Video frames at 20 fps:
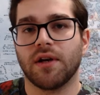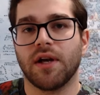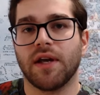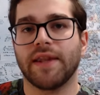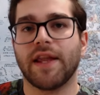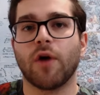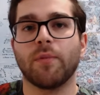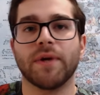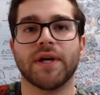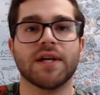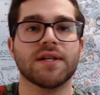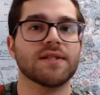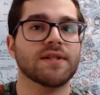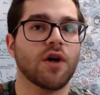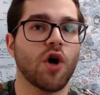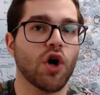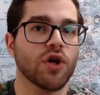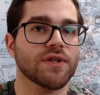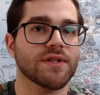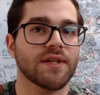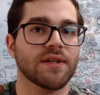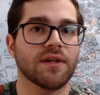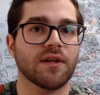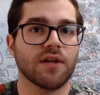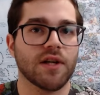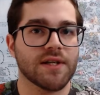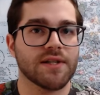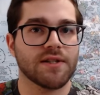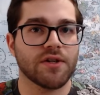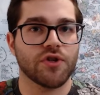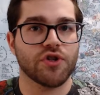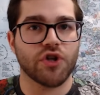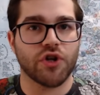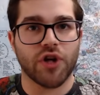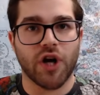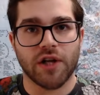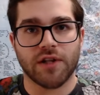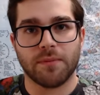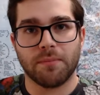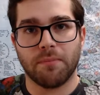Now, because consonant clusters are
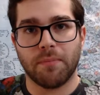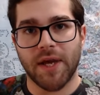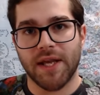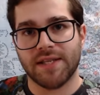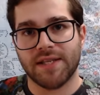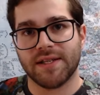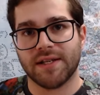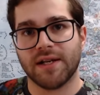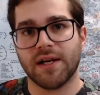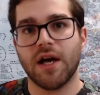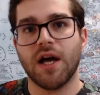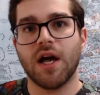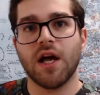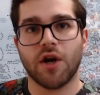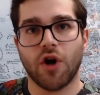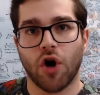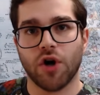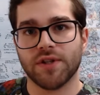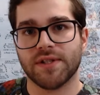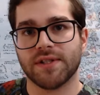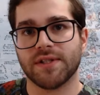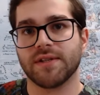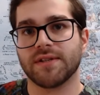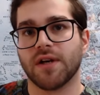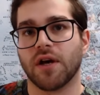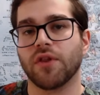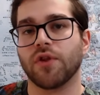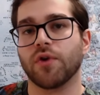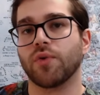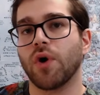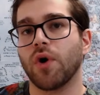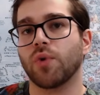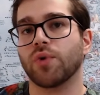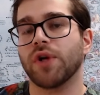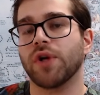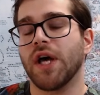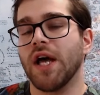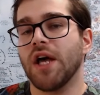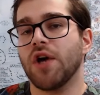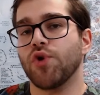not basic consonants on their own,
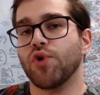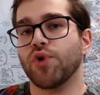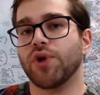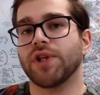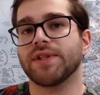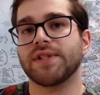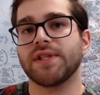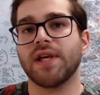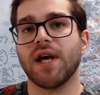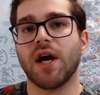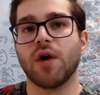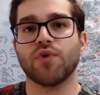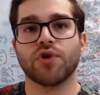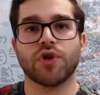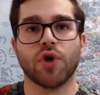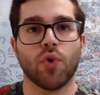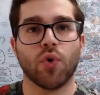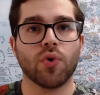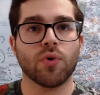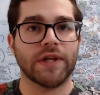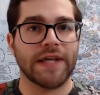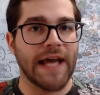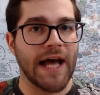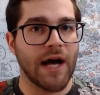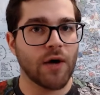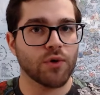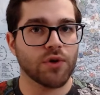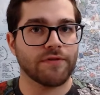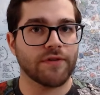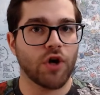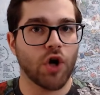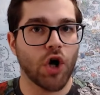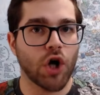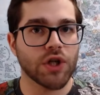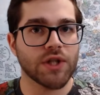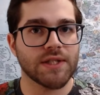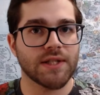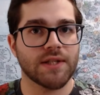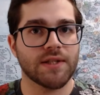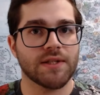you can see how the total count of
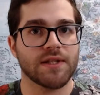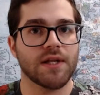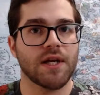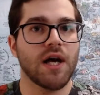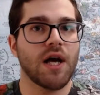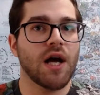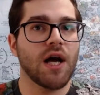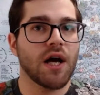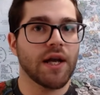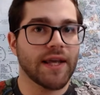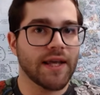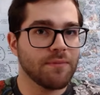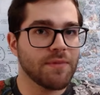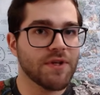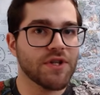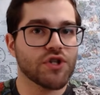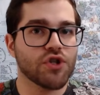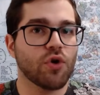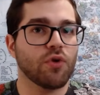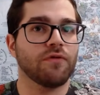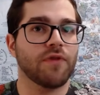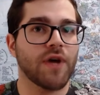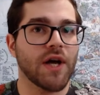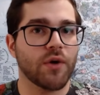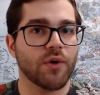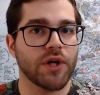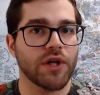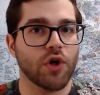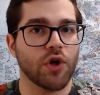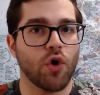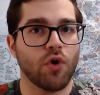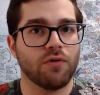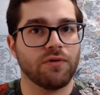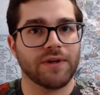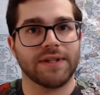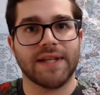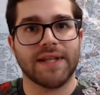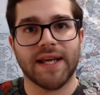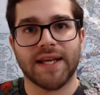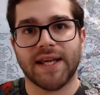consonants can be so varied over
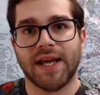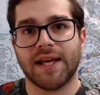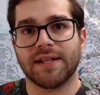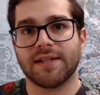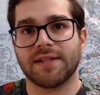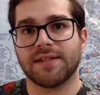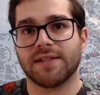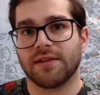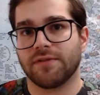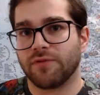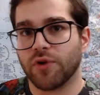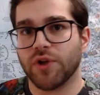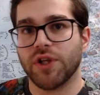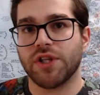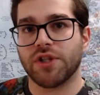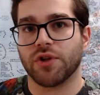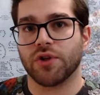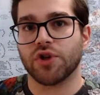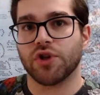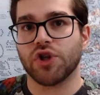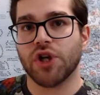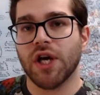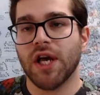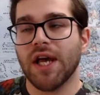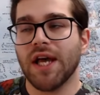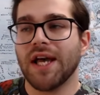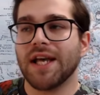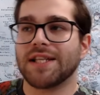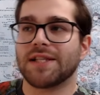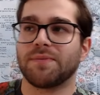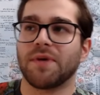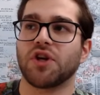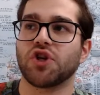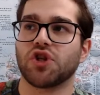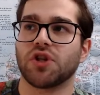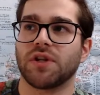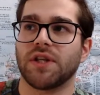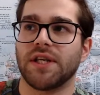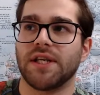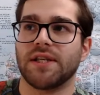decades of research,
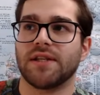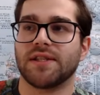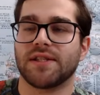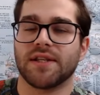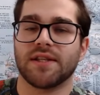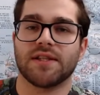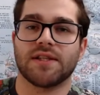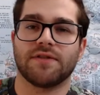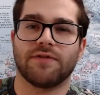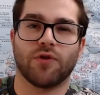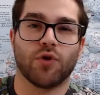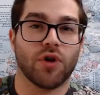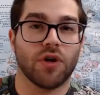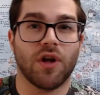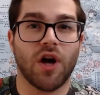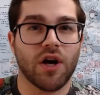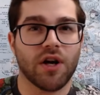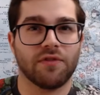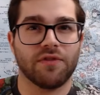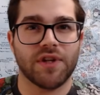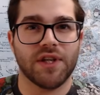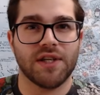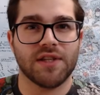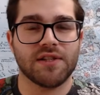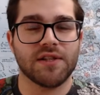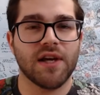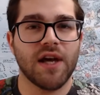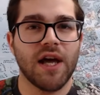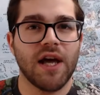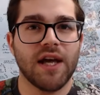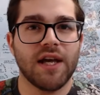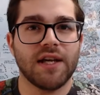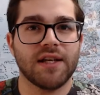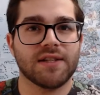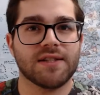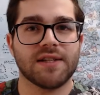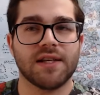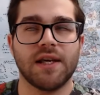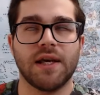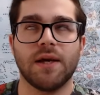especially since for a lot of these,
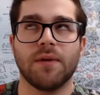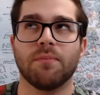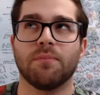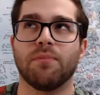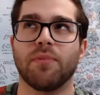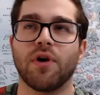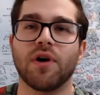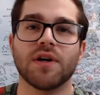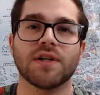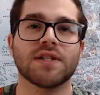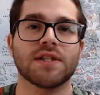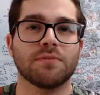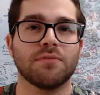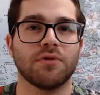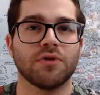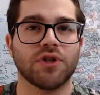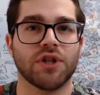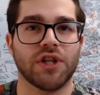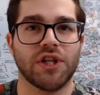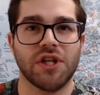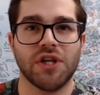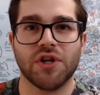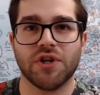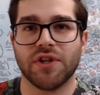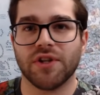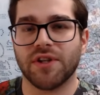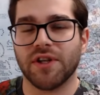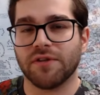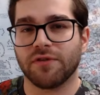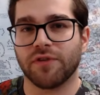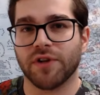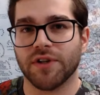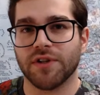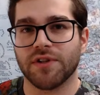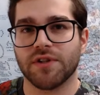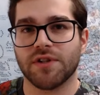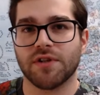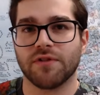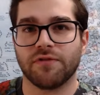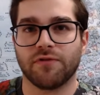it's impossible to hear the
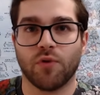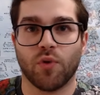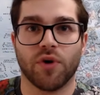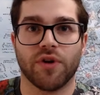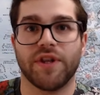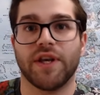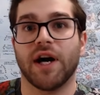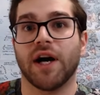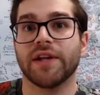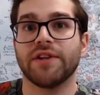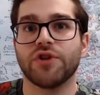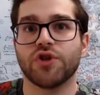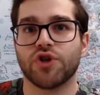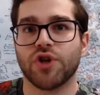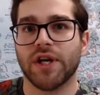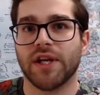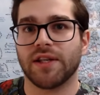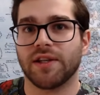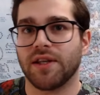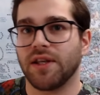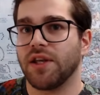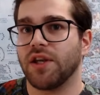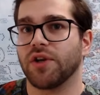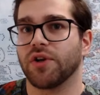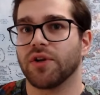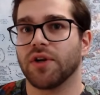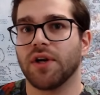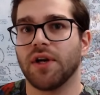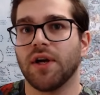difference for the untrained ear,